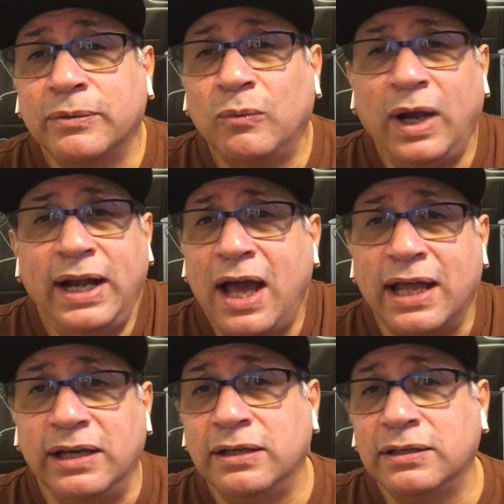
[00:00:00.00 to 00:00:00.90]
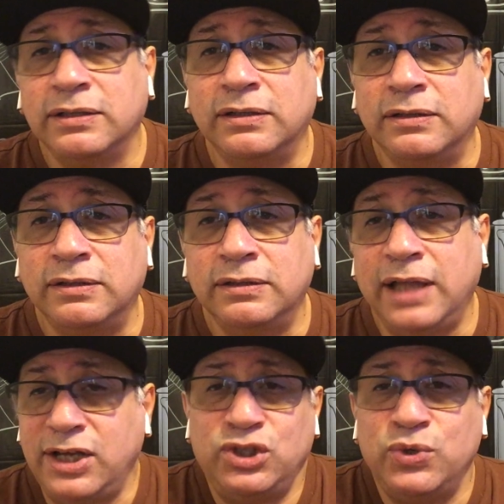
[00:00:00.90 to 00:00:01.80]
Why not?
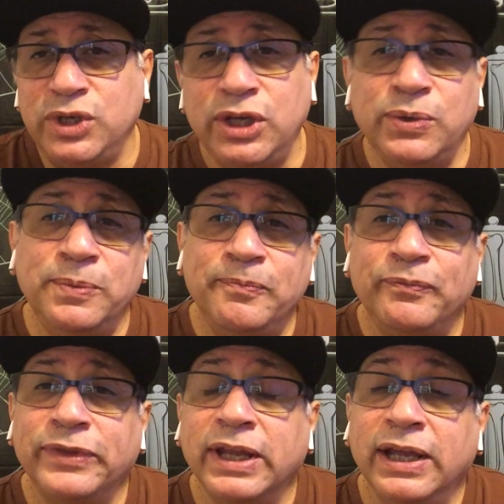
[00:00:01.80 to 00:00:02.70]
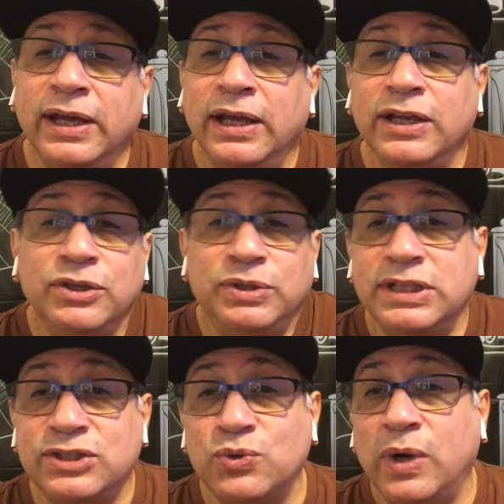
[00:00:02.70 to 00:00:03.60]
They shoot you, you
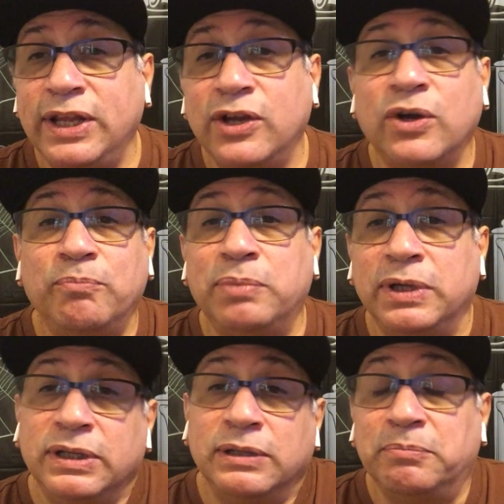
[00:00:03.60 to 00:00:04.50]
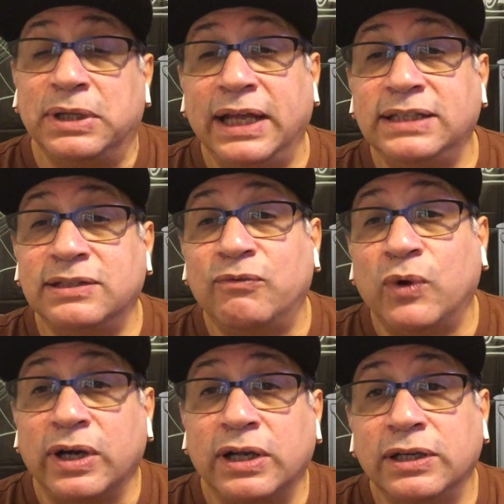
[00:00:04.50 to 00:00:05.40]
destroy their place of
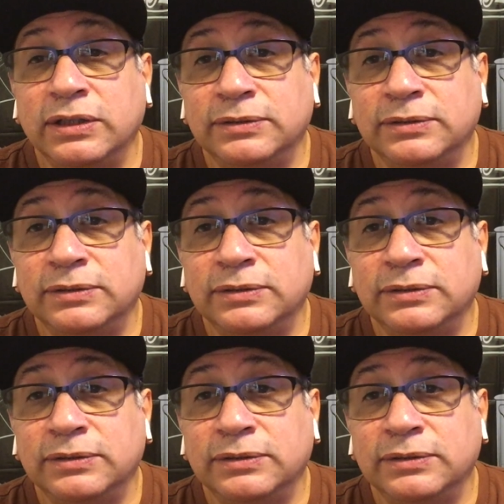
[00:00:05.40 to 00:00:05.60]
work.